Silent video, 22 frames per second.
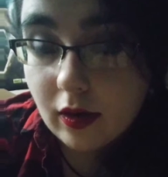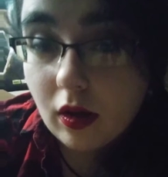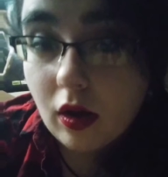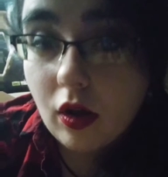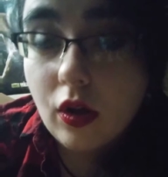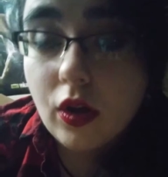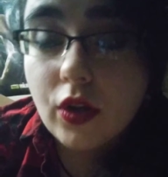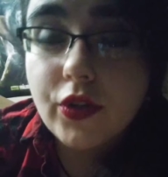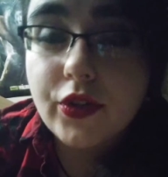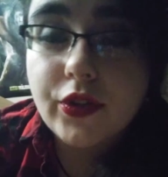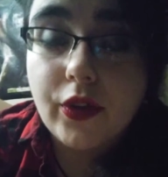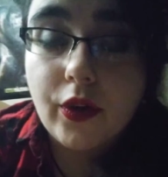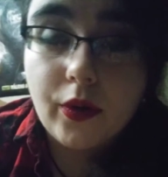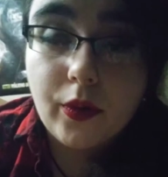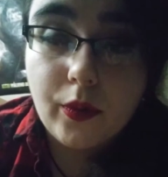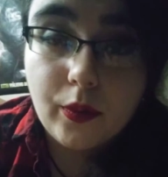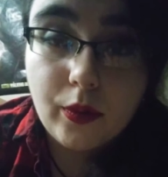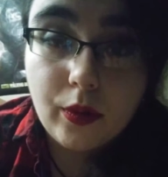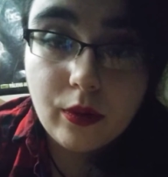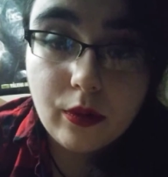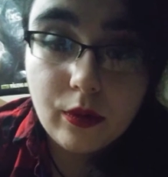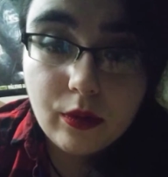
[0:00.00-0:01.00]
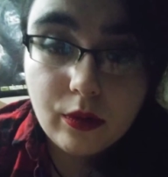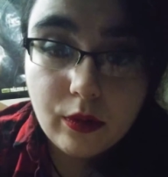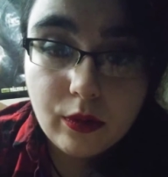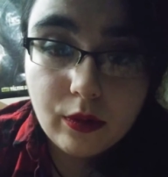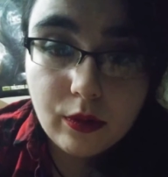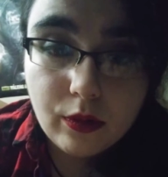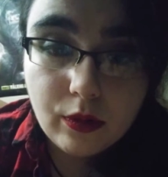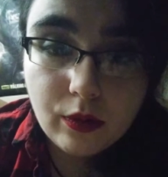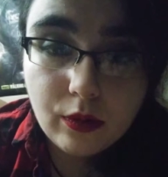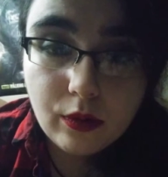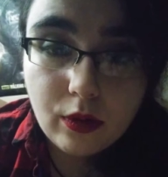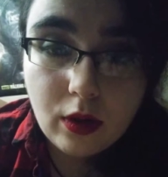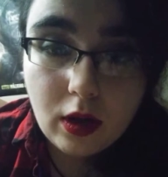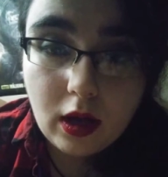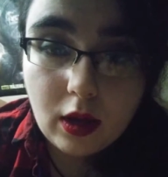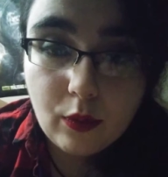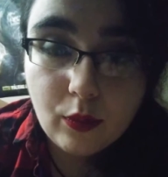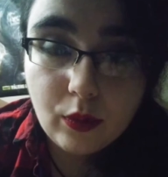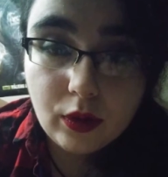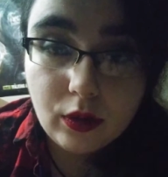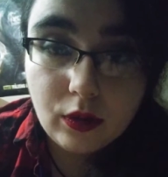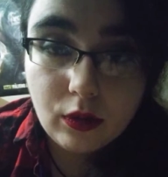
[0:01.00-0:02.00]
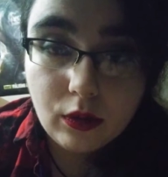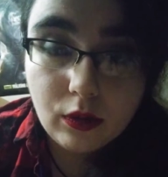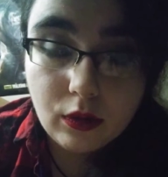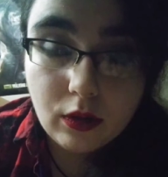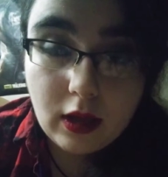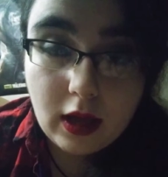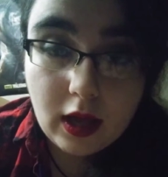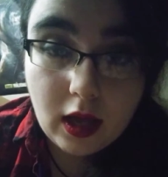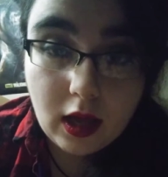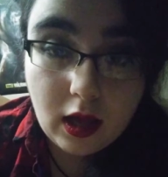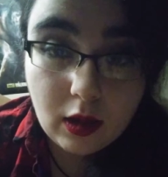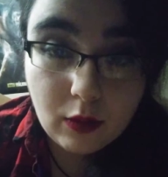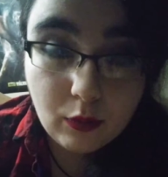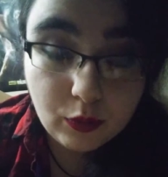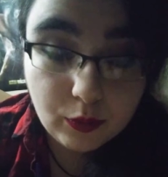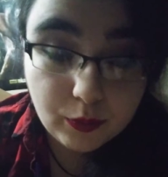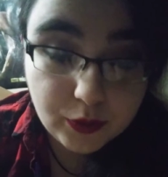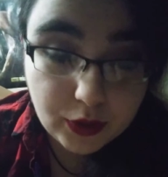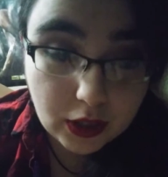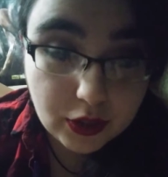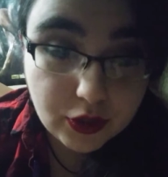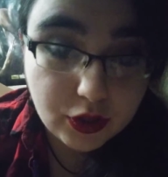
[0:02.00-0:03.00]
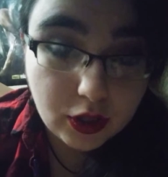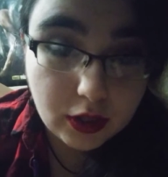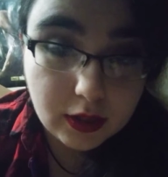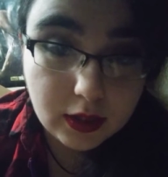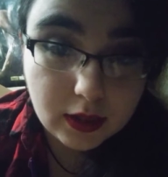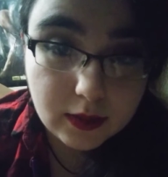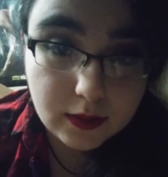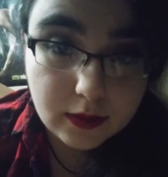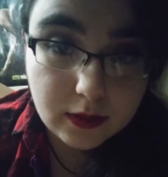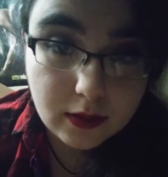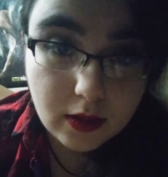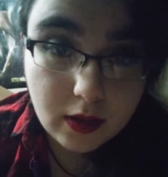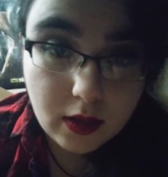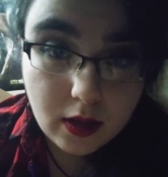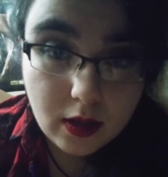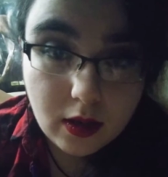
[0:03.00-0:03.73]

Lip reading: Also, I will touch on this.